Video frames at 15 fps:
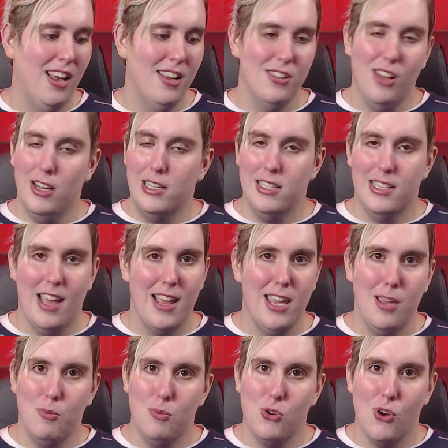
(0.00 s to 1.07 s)
As long as I
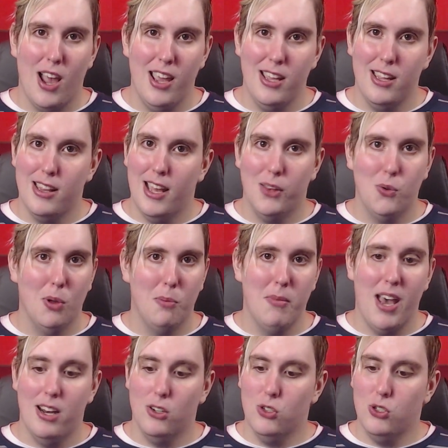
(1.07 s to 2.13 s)
keep trying, that's what
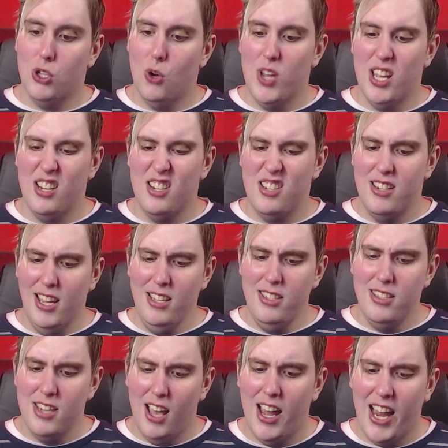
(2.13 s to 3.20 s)
matters. So it
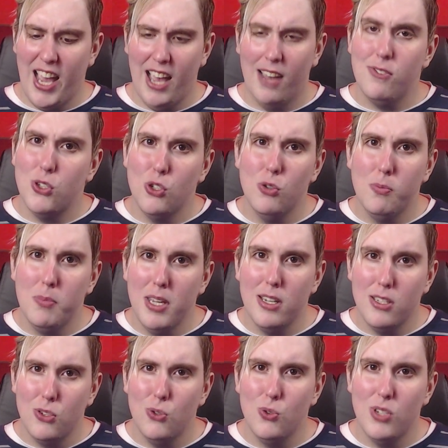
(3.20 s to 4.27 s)
does not have to
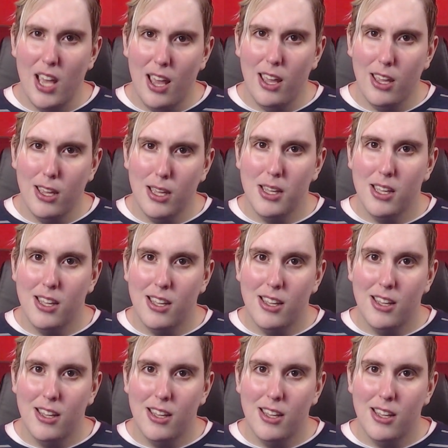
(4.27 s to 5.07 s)
be today.